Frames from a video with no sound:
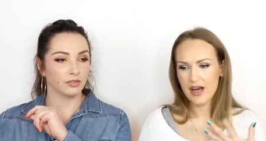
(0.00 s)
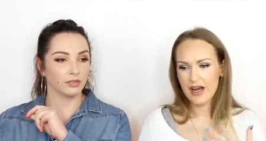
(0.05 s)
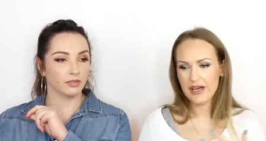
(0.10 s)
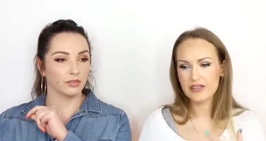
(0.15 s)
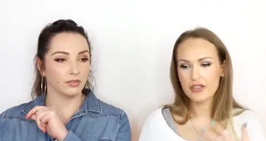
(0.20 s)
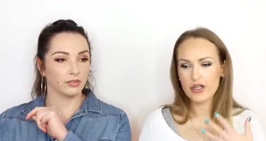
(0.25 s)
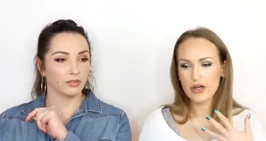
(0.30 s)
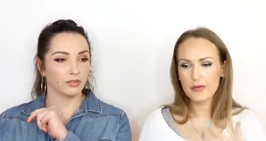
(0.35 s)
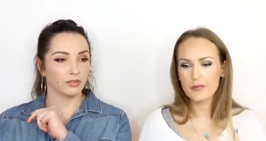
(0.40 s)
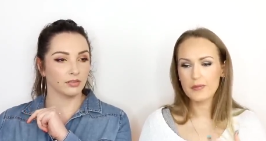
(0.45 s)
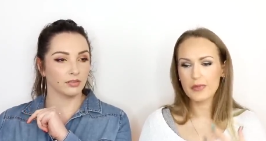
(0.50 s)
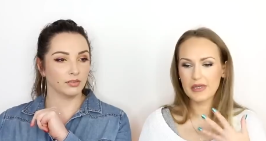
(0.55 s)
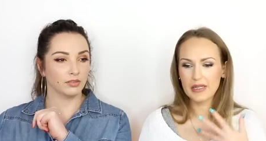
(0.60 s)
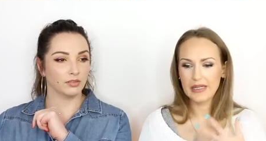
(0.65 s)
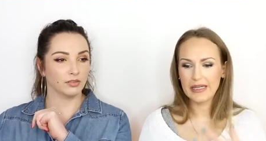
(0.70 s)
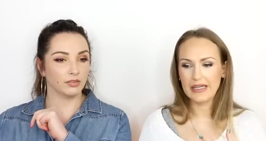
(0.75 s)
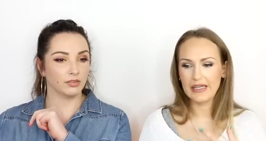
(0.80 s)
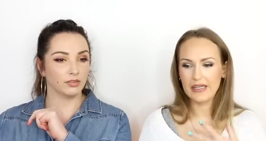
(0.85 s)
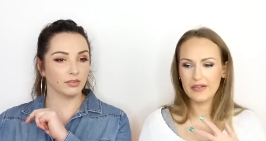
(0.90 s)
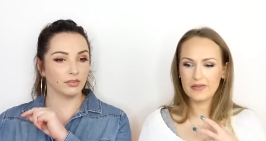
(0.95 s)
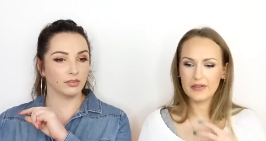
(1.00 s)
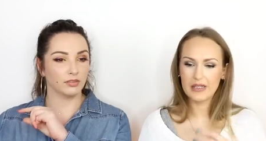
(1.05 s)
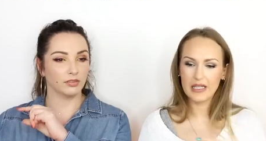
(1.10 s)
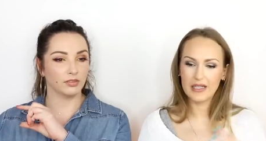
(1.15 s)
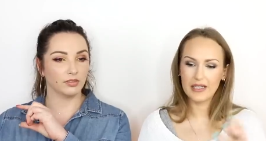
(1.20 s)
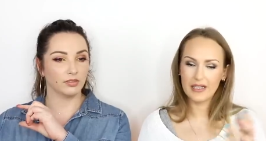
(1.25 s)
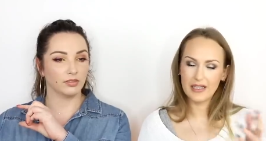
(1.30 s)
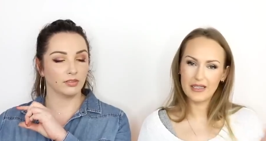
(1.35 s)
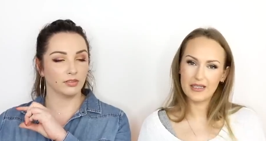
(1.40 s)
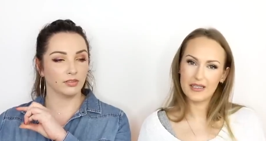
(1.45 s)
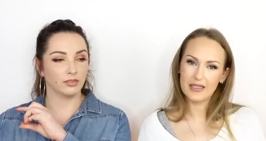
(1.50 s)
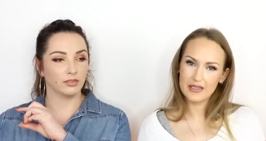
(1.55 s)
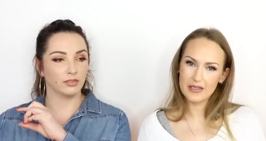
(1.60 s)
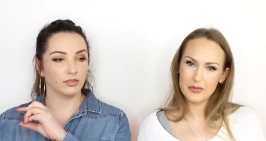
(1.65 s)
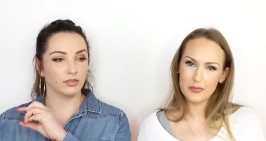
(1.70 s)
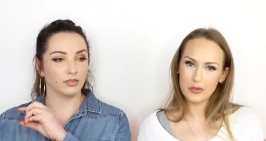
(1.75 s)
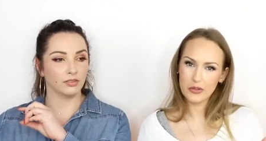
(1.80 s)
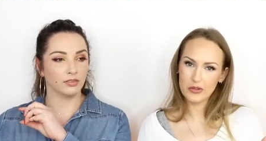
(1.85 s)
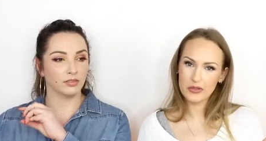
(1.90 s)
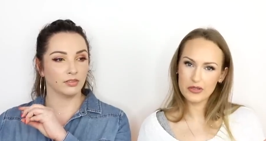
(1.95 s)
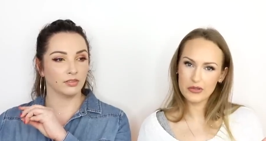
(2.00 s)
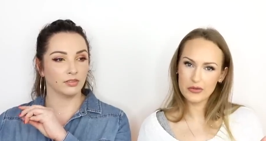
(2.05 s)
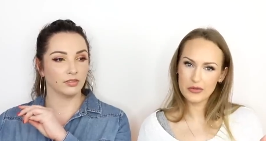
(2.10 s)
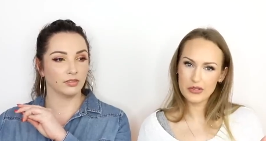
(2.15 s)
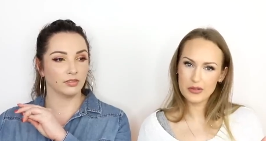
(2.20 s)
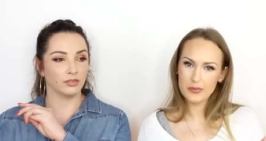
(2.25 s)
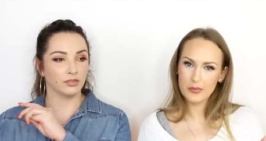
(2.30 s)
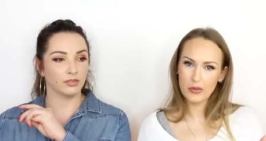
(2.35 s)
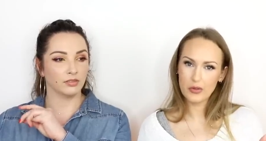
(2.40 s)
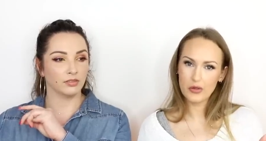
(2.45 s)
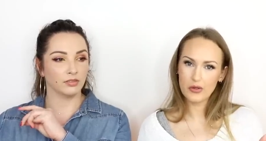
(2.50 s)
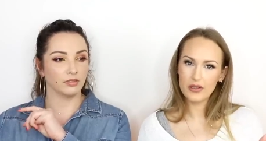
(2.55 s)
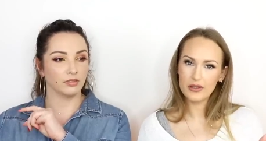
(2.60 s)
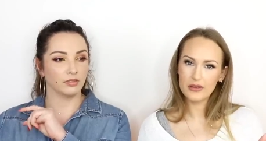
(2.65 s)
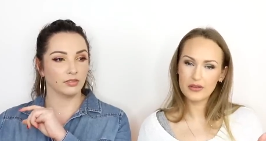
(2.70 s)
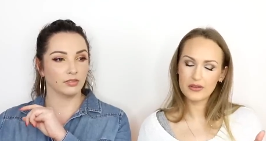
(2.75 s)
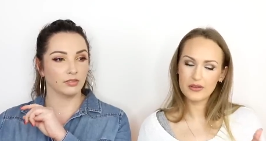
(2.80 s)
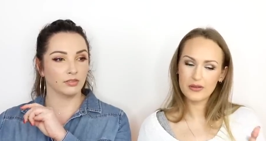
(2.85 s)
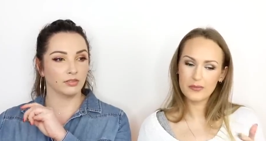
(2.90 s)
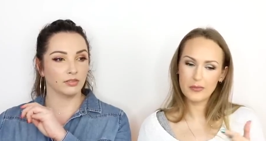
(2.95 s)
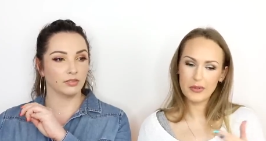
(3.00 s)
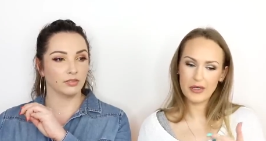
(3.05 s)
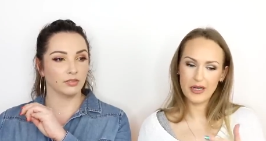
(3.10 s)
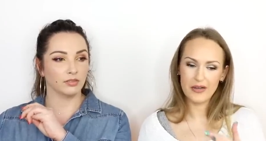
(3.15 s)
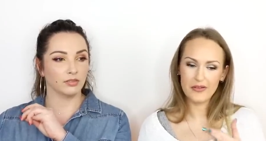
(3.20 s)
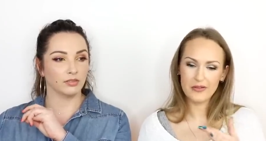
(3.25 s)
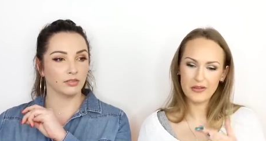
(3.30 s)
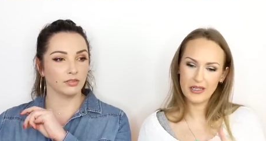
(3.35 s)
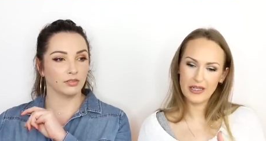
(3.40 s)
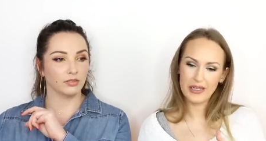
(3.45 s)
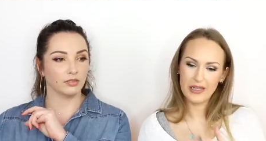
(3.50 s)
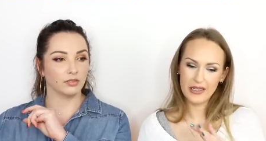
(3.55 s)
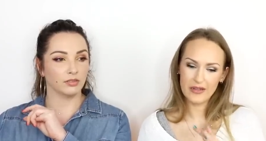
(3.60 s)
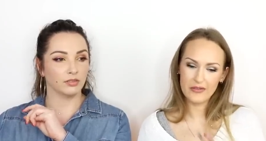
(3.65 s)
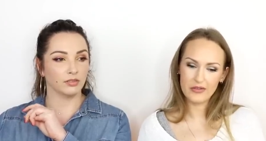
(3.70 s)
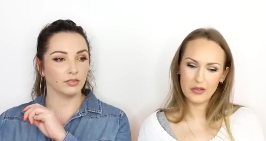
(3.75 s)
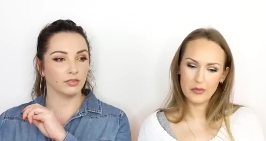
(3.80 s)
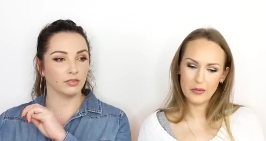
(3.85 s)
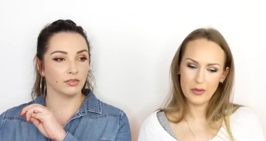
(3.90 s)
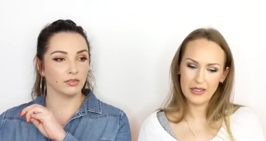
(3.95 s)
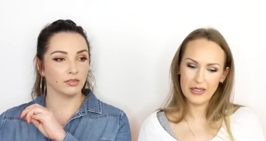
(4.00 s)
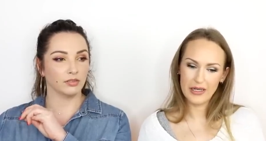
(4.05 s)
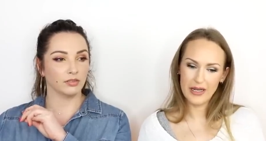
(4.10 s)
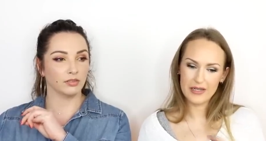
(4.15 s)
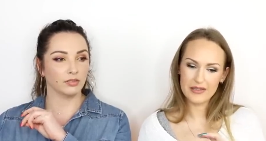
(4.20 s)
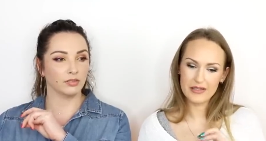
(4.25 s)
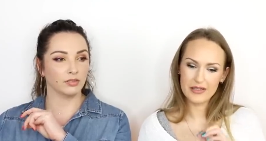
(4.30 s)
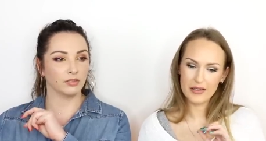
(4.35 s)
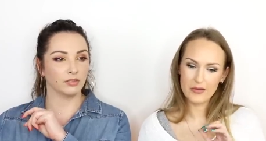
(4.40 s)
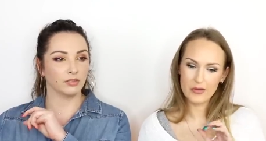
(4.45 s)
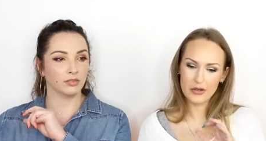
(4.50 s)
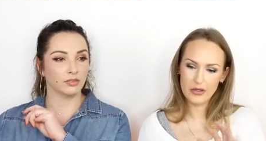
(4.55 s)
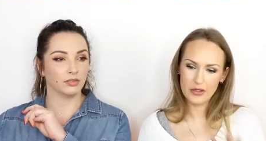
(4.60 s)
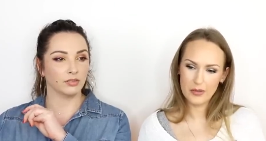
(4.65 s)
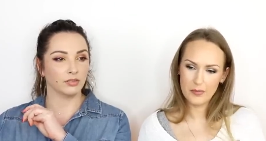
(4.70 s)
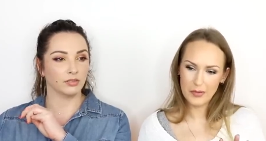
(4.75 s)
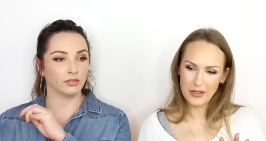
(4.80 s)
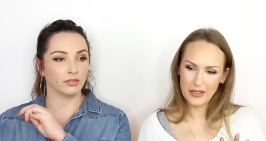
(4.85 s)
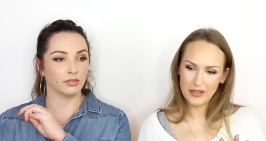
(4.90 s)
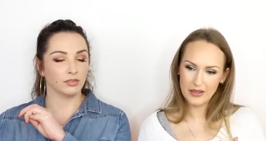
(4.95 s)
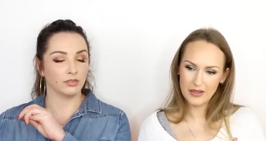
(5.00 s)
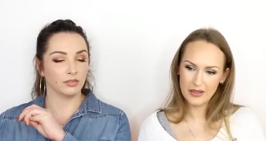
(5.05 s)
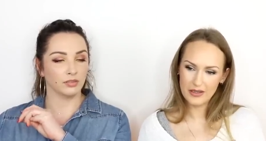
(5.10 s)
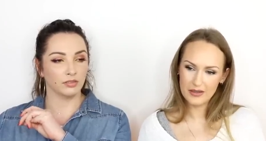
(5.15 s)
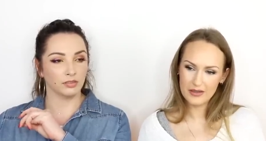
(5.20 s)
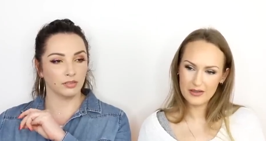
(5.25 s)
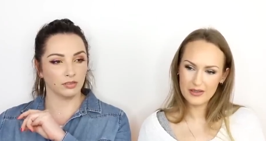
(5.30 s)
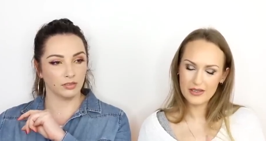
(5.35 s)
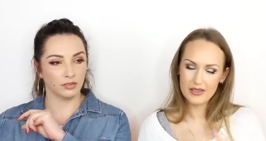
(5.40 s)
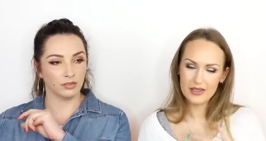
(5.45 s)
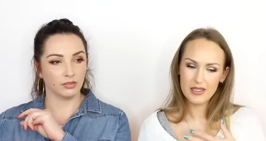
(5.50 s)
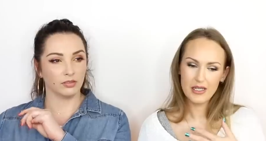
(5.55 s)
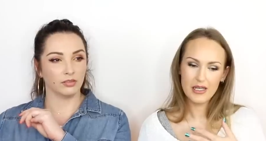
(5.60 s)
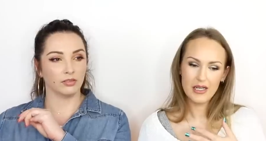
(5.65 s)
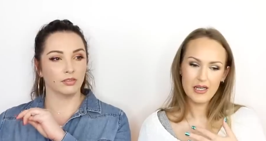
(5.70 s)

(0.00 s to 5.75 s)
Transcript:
Speaker 1: don't believe that it is a brutal sport, but I feel like everyone has their own opinions.